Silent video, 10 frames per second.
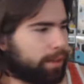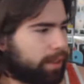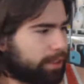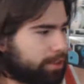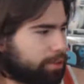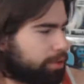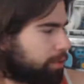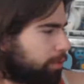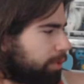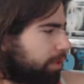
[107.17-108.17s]
I had 2
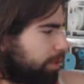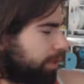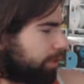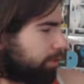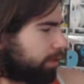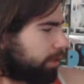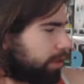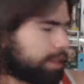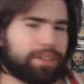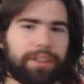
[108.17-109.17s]
stories to tell,
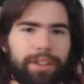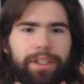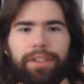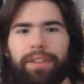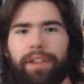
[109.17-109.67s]
and I sneezed,